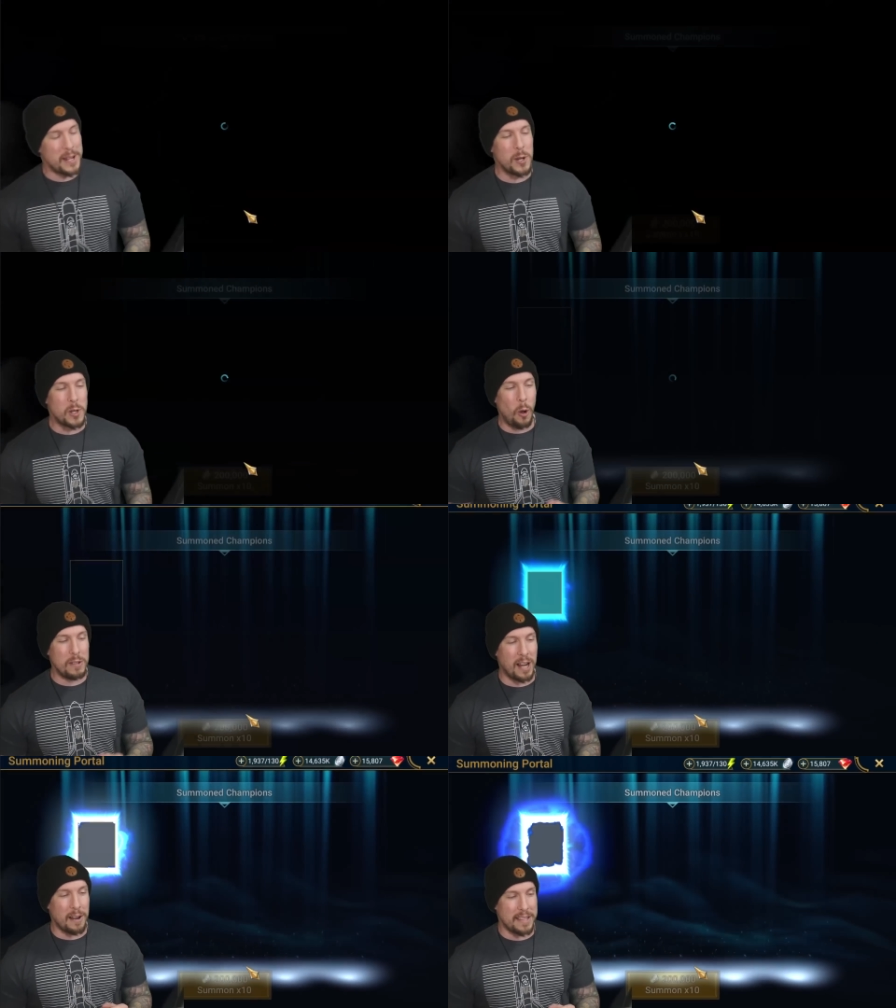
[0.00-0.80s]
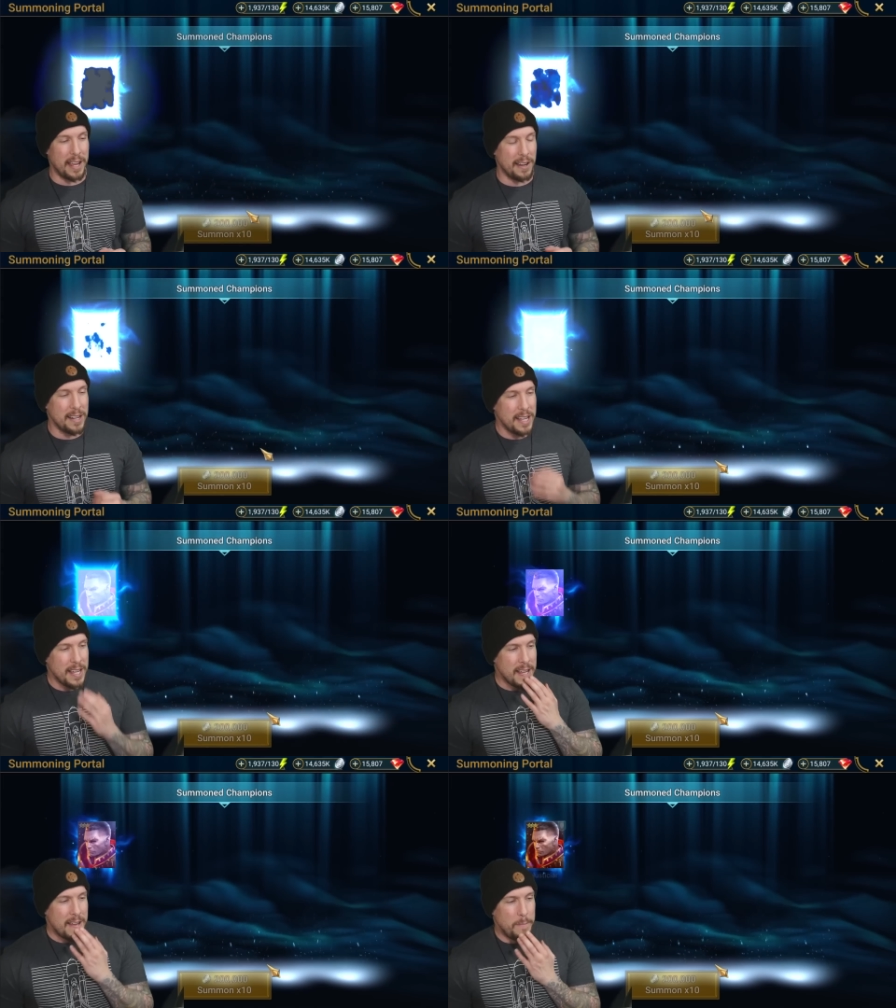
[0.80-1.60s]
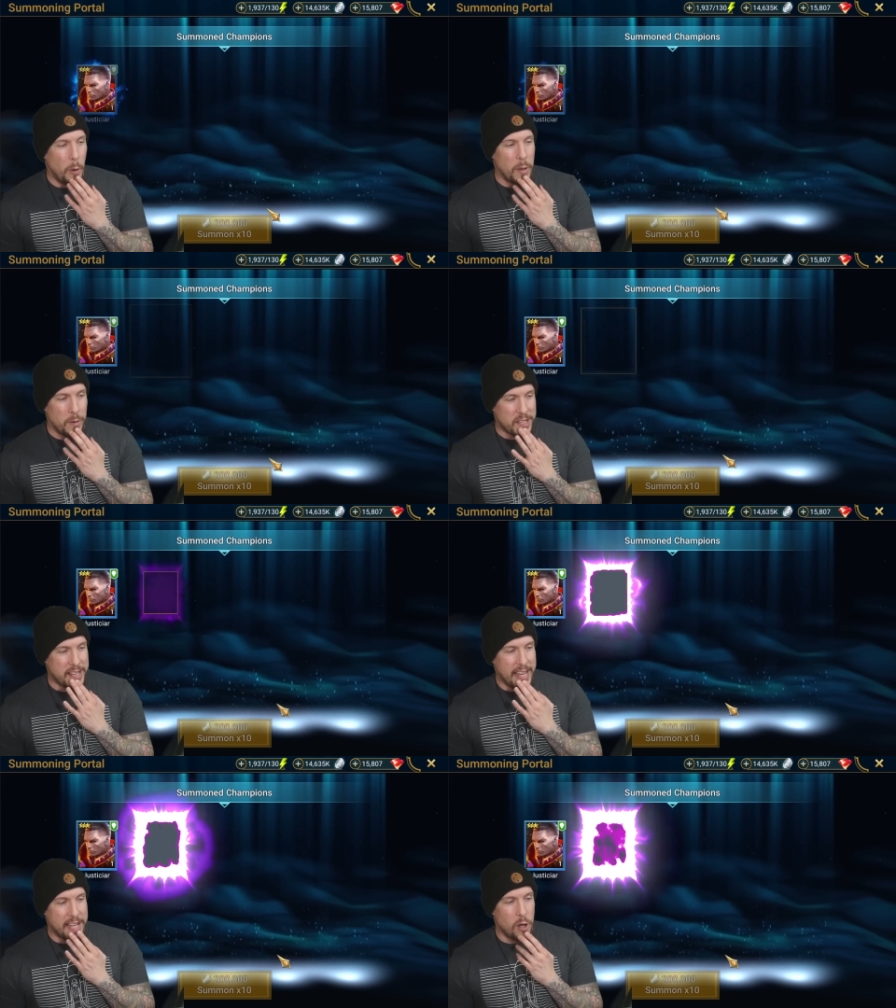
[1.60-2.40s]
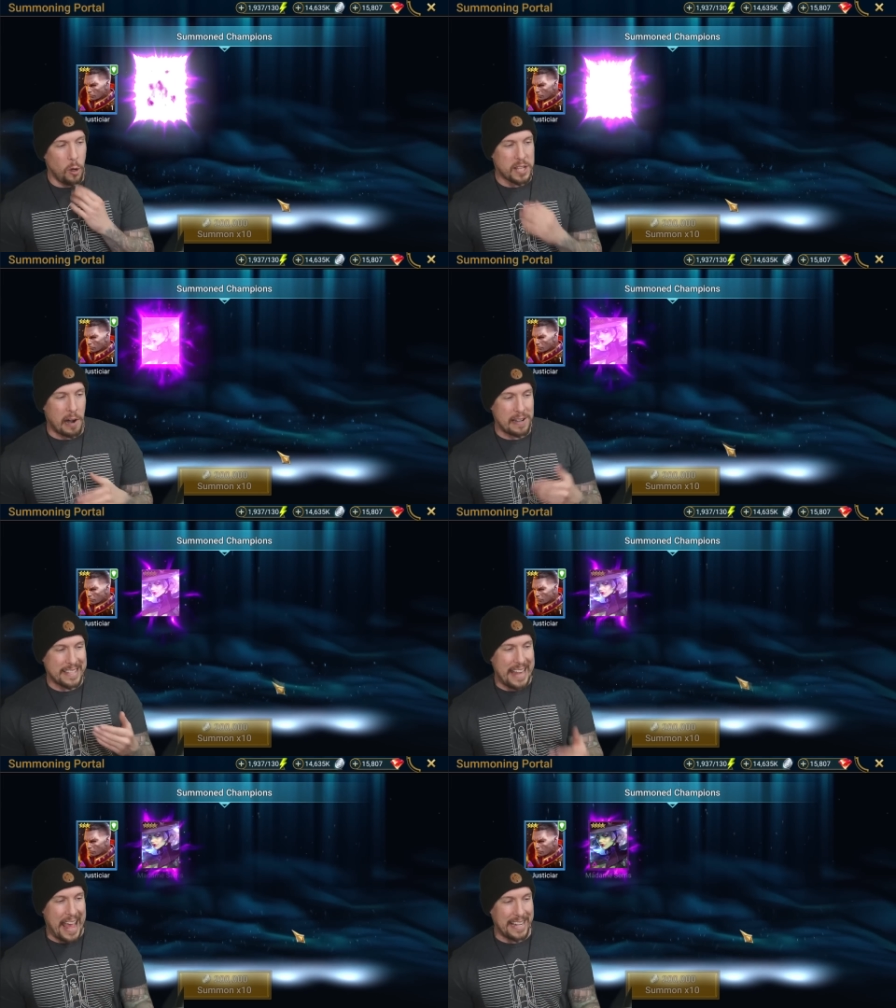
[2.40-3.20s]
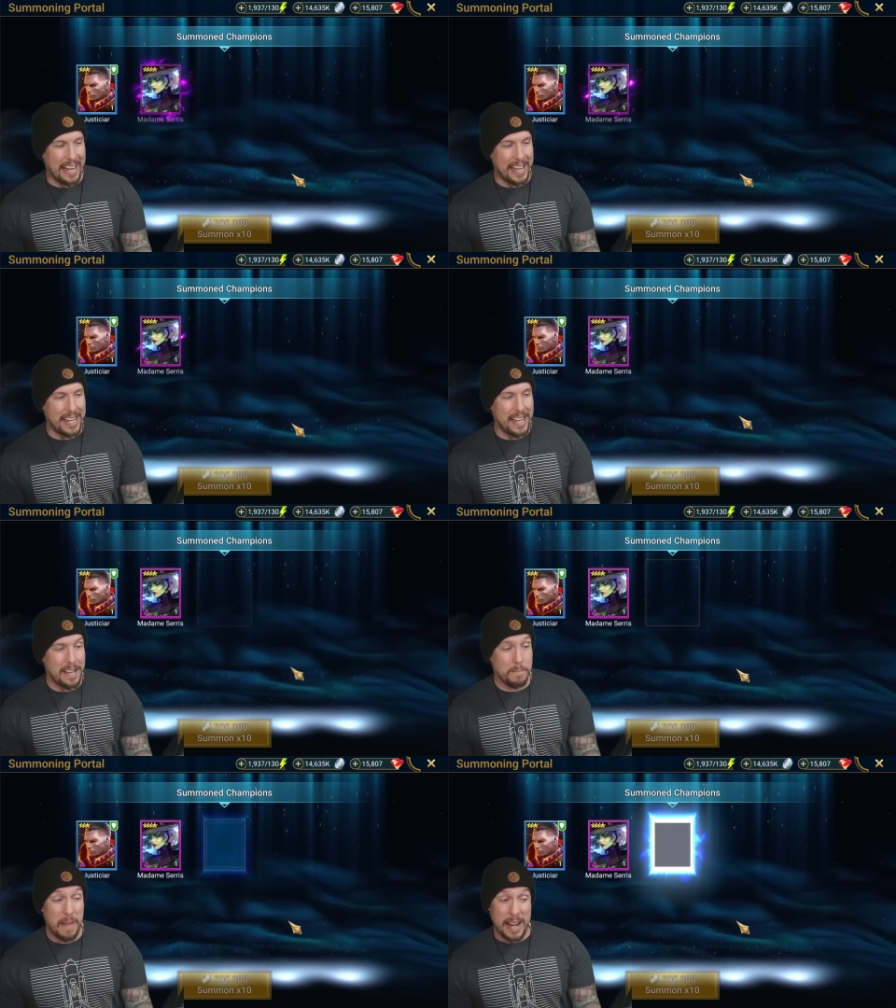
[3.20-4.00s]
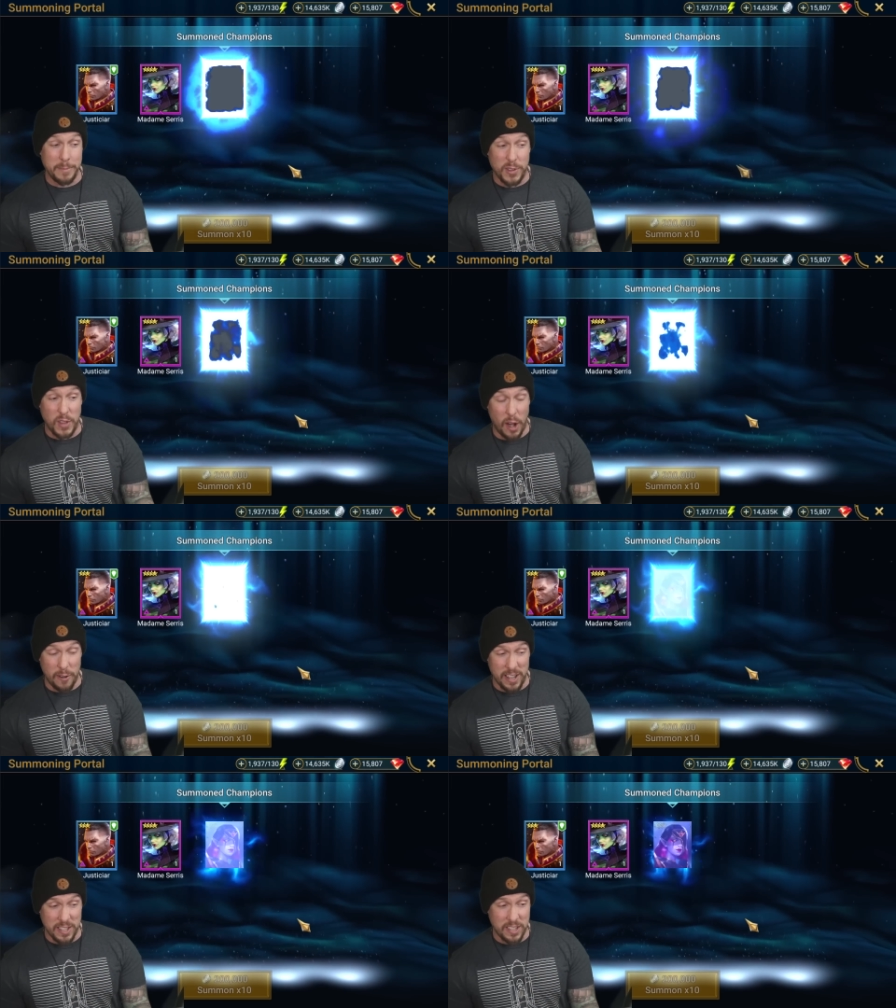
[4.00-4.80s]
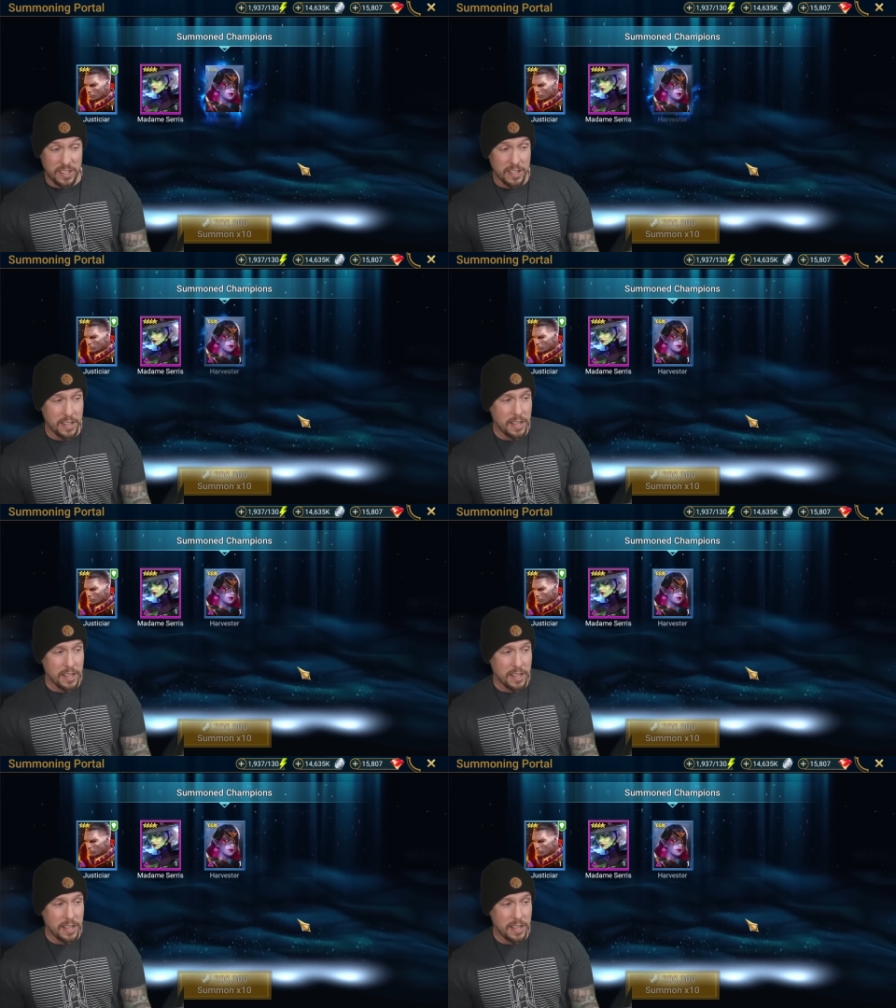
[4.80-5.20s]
going to go Cold Heart there, but we will see. Cold Heart, Stag Knight, Madame Serris.